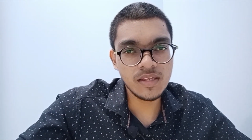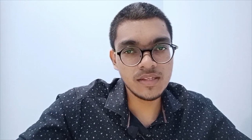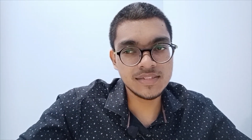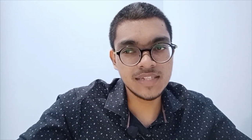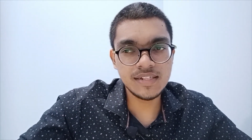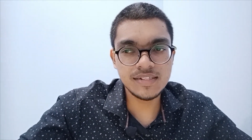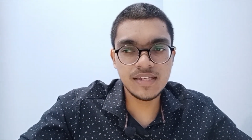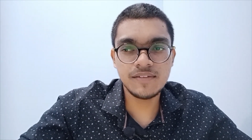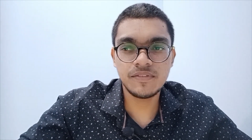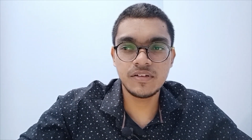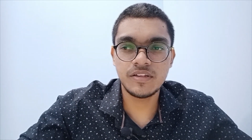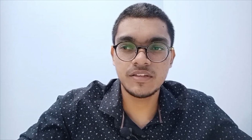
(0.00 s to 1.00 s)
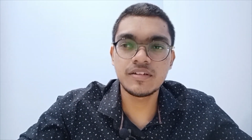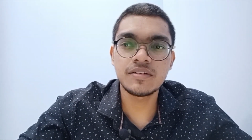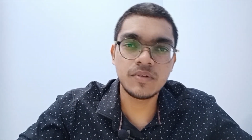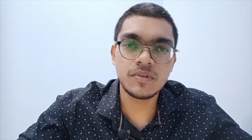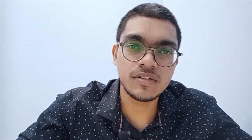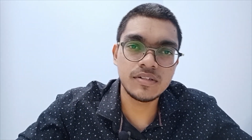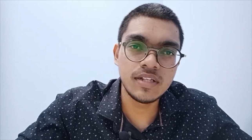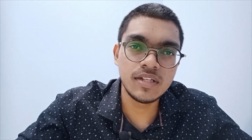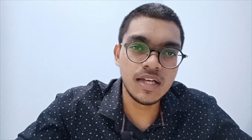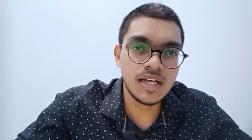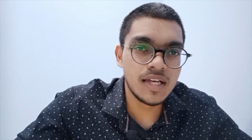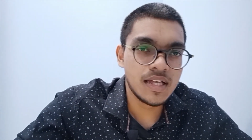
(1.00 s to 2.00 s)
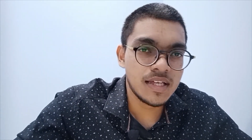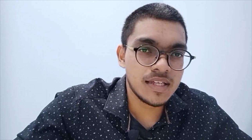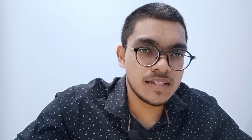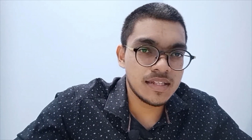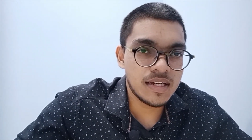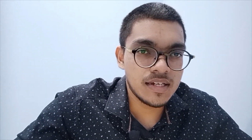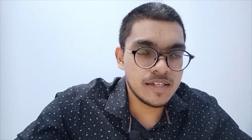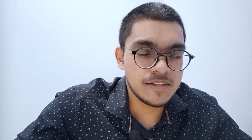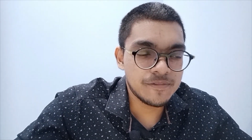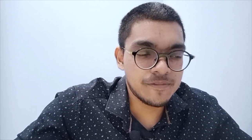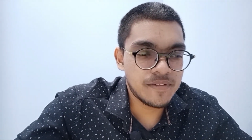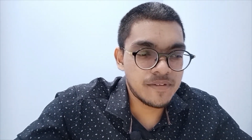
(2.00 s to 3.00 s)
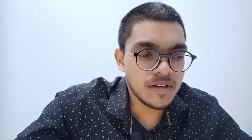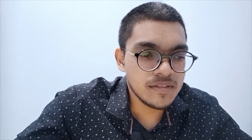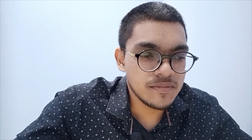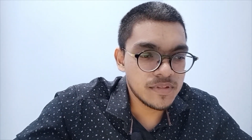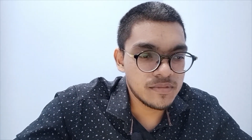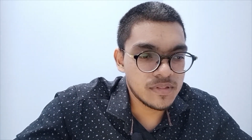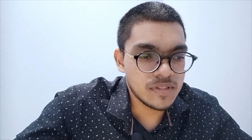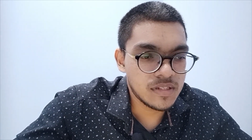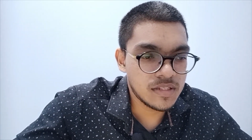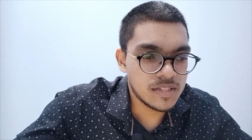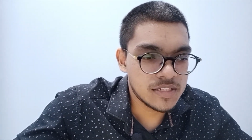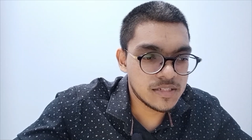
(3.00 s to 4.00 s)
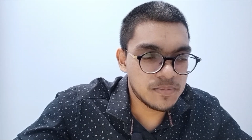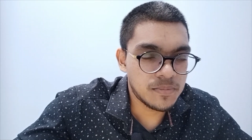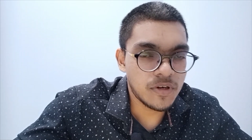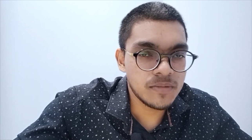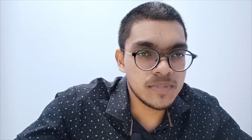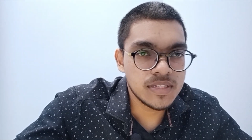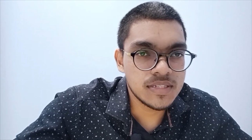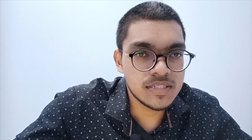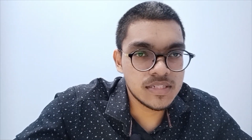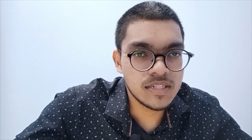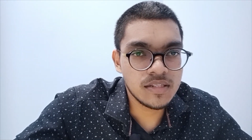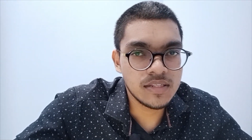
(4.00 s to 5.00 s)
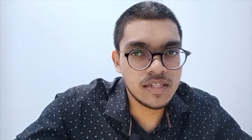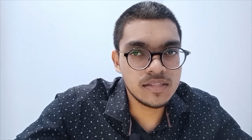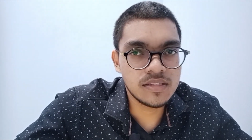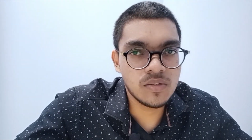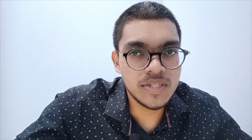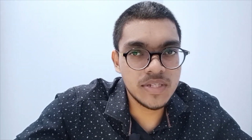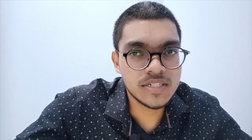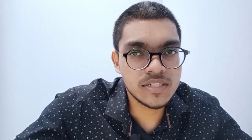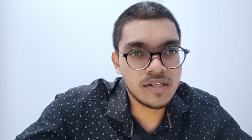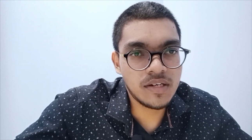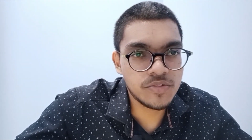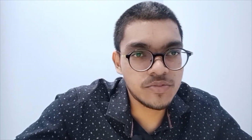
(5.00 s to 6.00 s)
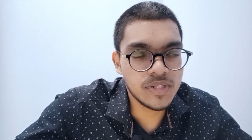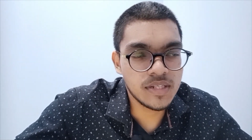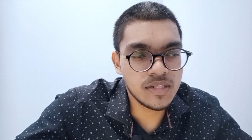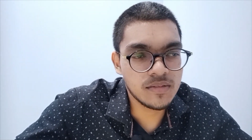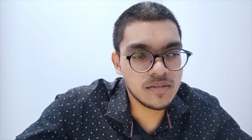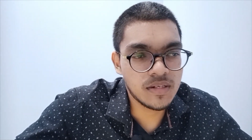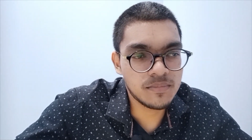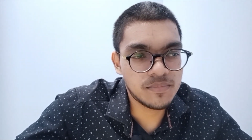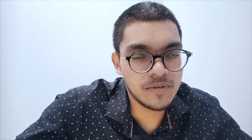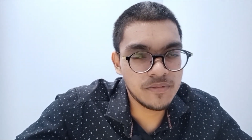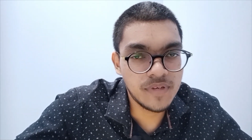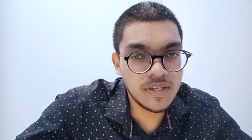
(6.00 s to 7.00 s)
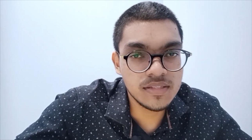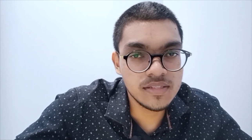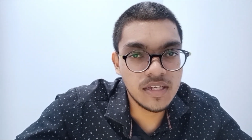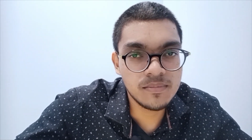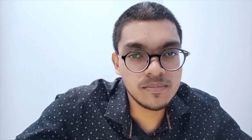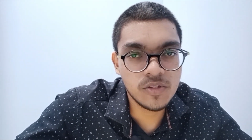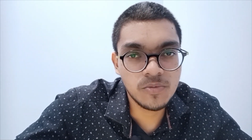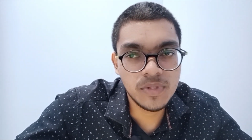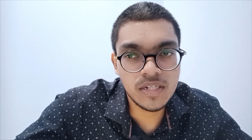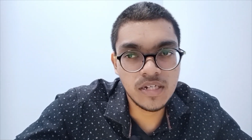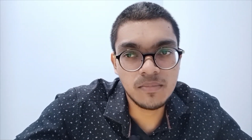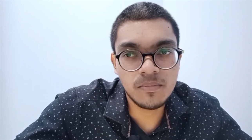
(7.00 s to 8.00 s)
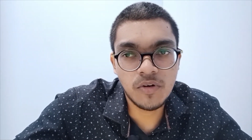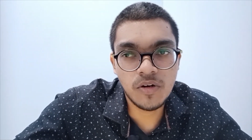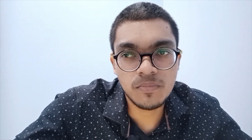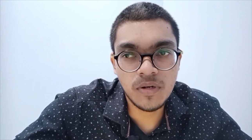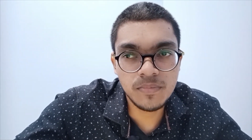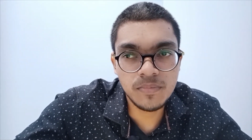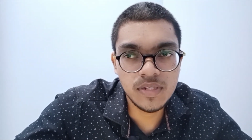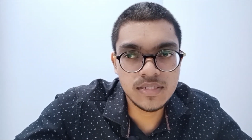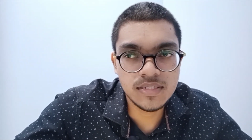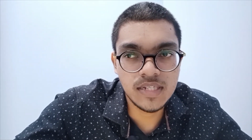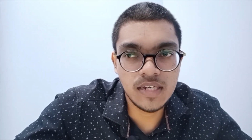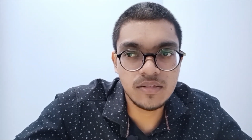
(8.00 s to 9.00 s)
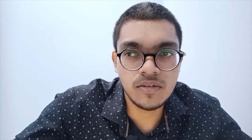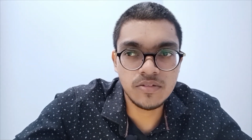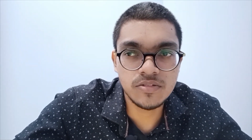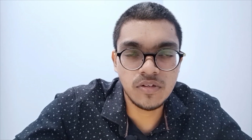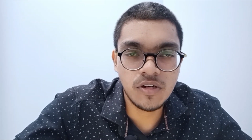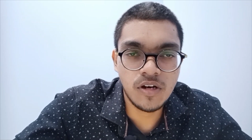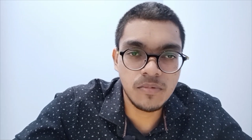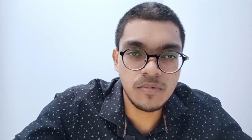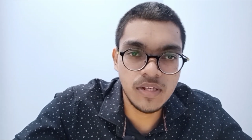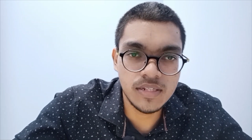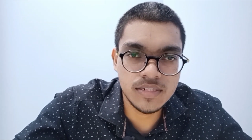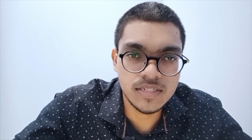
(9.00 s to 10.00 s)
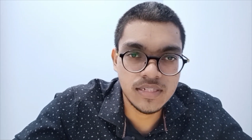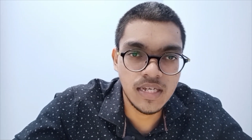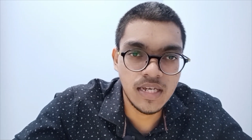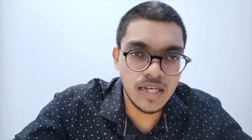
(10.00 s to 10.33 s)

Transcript: Sadly, for the third world, it felt with disappointments that the West country prevent them to become more populist and also communist.